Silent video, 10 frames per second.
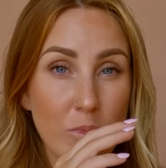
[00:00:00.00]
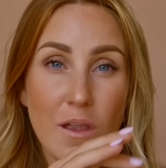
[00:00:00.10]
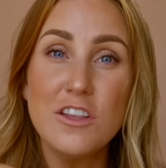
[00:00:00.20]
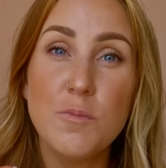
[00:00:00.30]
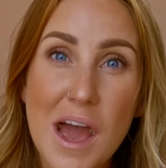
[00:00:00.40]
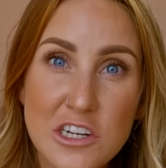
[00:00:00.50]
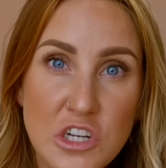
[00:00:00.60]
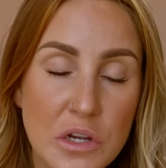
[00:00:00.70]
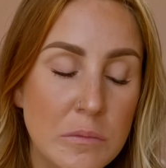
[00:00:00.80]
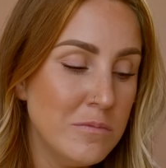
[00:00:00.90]
it's
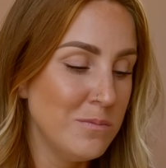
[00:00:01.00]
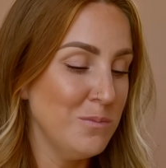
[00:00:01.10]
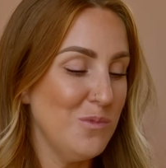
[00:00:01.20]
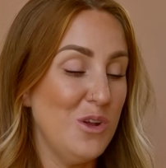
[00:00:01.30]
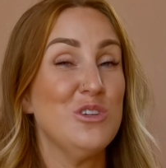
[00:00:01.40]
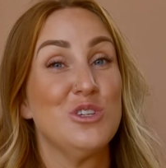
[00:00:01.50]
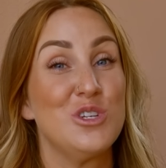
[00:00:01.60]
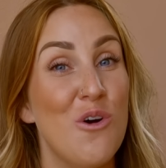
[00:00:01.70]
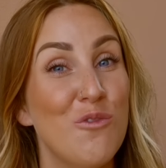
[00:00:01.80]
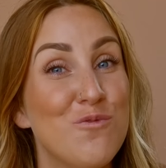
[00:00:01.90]
magic. It is
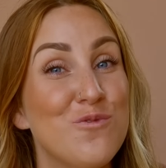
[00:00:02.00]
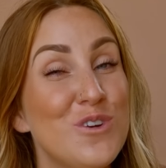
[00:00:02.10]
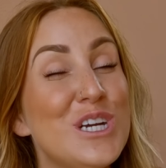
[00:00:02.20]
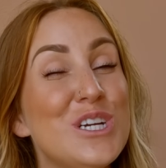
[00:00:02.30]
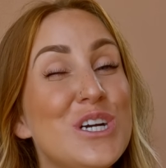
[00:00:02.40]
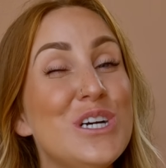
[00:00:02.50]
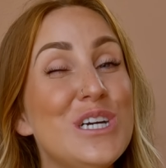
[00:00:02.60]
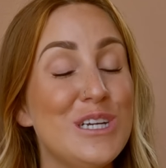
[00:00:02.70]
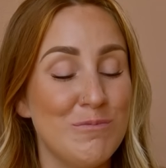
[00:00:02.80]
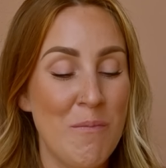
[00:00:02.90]
so freaking
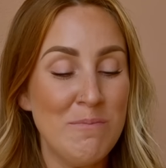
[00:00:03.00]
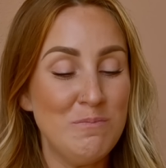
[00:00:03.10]
good.